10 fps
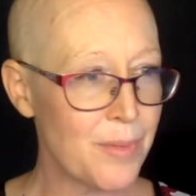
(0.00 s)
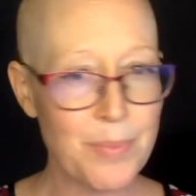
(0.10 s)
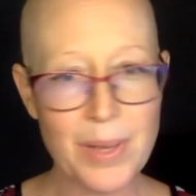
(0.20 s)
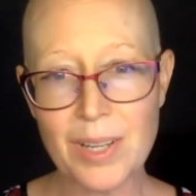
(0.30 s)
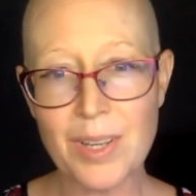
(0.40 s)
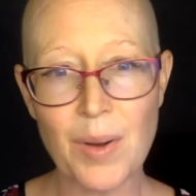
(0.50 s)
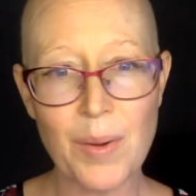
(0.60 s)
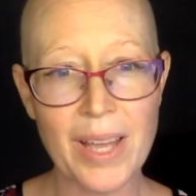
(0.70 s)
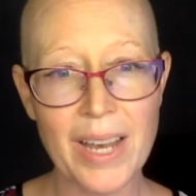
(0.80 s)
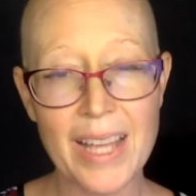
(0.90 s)
been
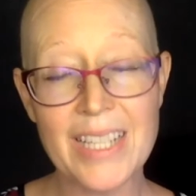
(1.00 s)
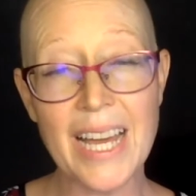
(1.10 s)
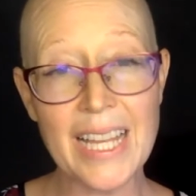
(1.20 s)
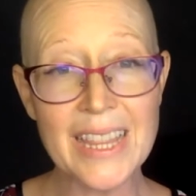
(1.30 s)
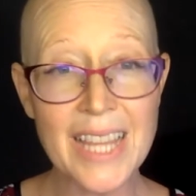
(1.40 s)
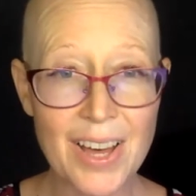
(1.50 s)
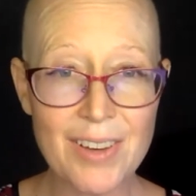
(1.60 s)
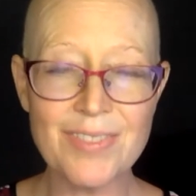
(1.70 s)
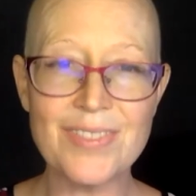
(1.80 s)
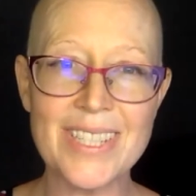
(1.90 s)
going. And I
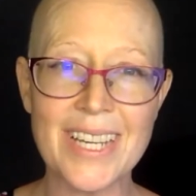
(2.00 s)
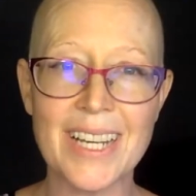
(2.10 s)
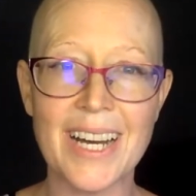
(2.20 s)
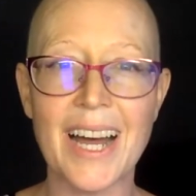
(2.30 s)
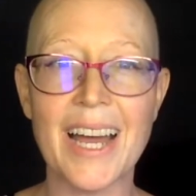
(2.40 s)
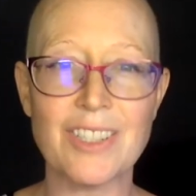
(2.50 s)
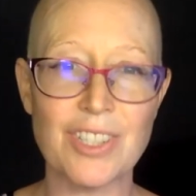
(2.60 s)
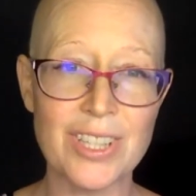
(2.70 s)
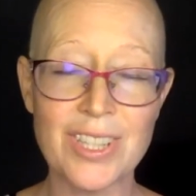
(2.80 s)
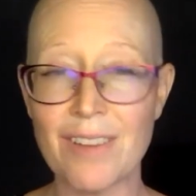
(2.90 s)
love data. I
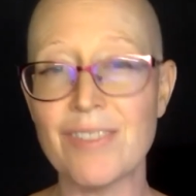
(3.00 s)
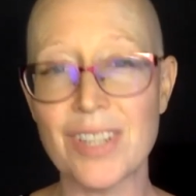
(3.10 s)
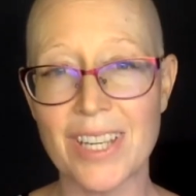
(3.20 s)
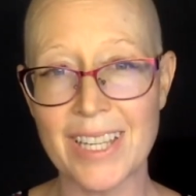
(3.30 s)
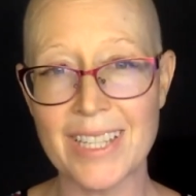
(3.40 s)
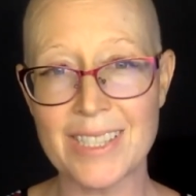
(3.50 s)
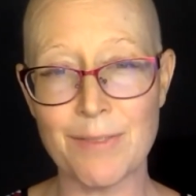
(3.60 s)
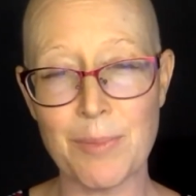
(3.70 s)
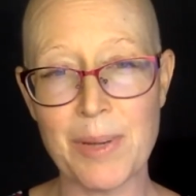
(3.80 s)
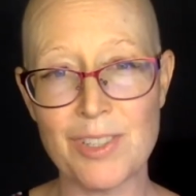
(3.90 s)
actually love looking at this
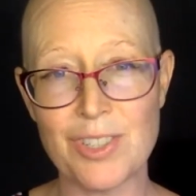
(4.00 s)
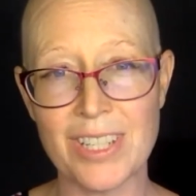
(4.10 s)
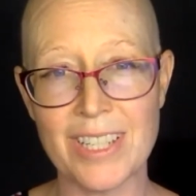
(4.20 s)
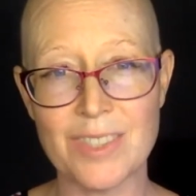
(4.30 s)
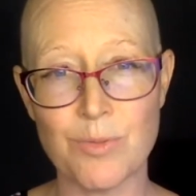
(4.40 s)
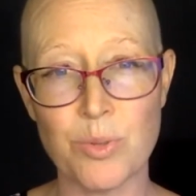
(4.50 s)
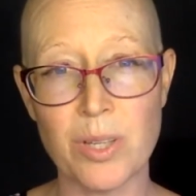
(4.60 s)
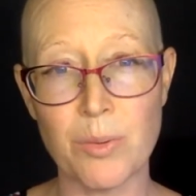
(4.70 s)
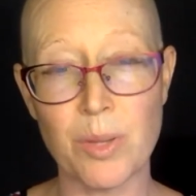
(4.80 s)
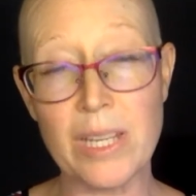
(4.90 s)
information. It's
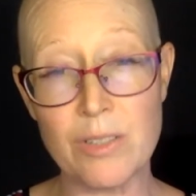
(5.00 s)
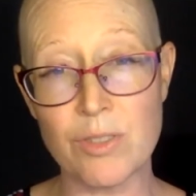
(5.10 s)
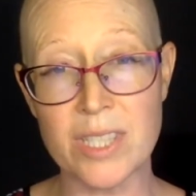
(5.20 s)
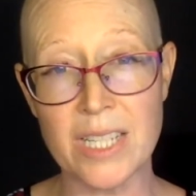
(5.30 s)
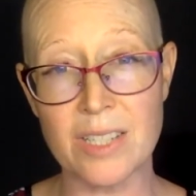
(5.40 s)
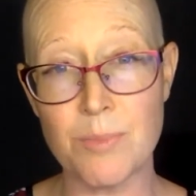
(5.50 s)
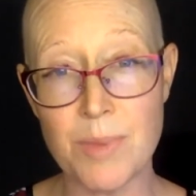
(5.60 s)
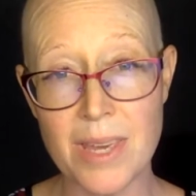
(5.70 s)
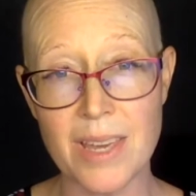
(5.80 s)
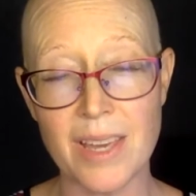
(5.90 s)
really, really interesting to
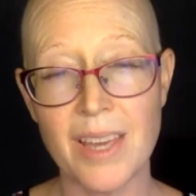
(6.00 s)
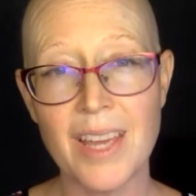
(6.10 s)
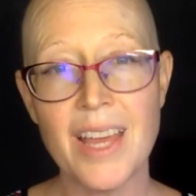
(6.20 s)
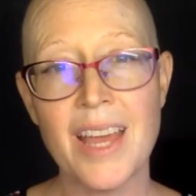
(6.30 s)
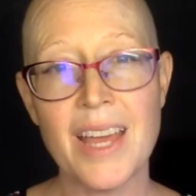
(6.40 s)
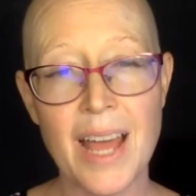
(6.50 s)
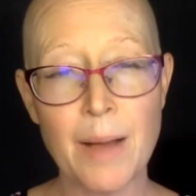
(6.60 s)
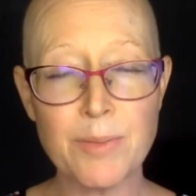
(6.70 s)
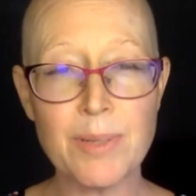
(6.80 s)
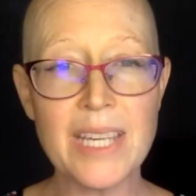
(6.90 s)
me. And it
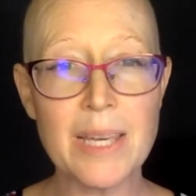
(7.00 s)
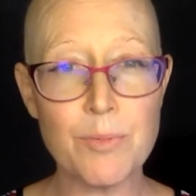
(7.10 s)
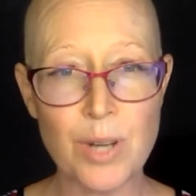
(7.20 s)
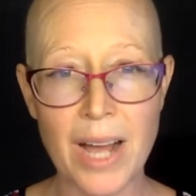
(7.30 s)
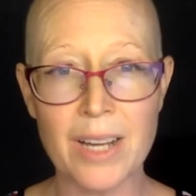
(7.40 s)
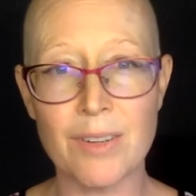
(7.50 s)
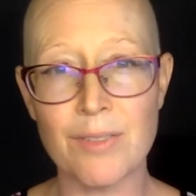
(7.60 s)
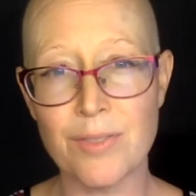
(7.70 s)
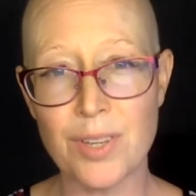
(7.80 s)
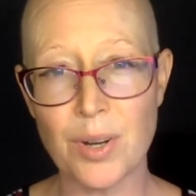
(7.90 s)
helps me to keep track
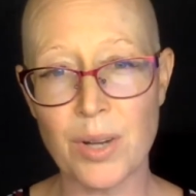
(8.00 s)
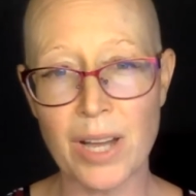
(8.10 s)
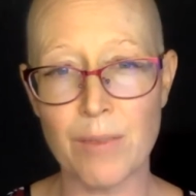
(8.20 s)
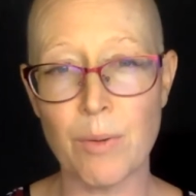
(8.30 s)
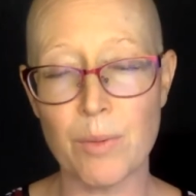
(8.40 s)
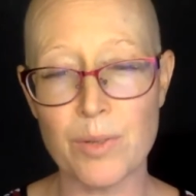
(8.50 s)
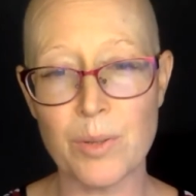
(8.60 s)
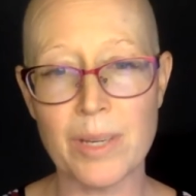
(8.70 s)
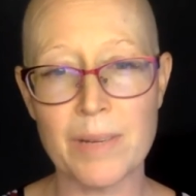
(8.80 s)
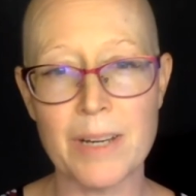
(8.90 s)
of, kind of what we're
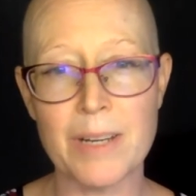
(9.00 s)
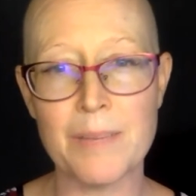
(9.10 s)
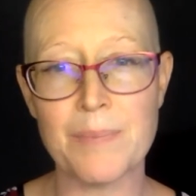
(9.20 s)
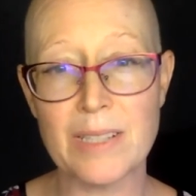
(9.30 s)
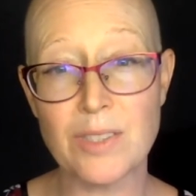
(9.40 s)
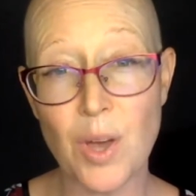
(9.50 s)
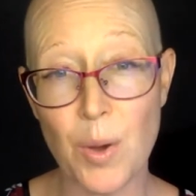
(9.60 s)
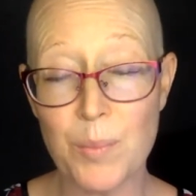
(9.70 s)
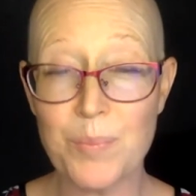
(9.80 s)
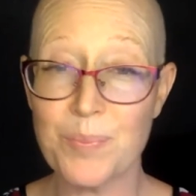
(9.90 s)
doing.
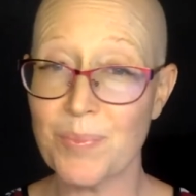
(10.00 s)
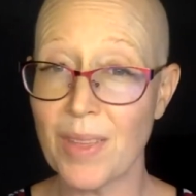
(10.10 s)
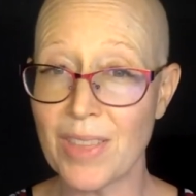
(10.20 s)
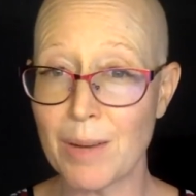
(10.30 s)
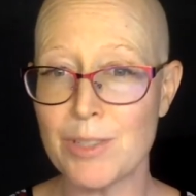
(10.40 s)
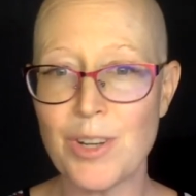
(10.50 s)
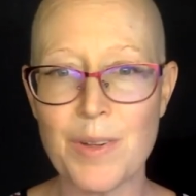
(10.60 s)
So I will show